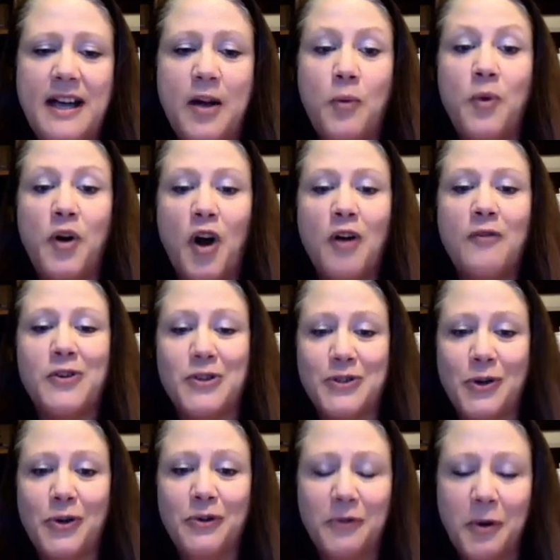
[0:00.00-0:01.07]
and we're
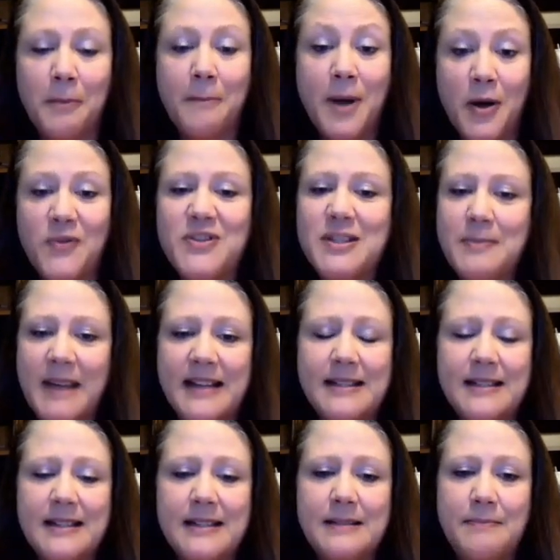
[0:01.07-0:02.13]
oversold for both
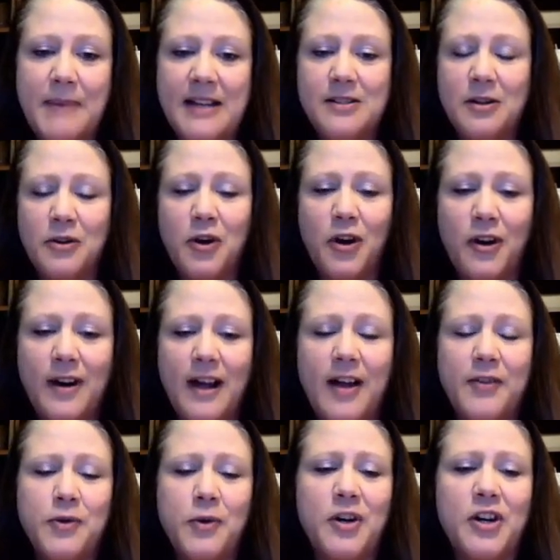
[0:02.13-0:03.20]
spaces based on current
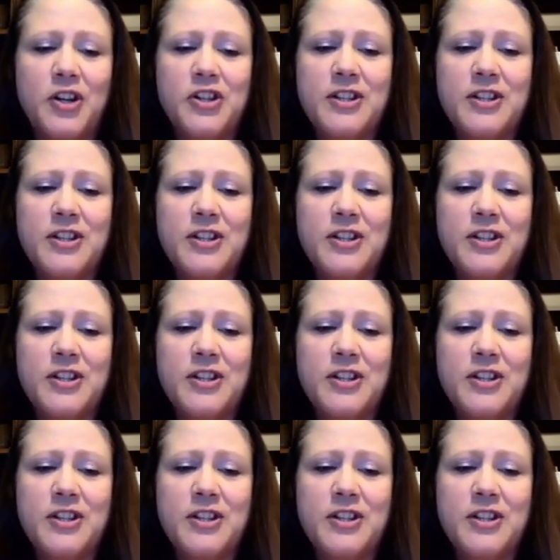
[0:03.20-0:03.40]
health orders.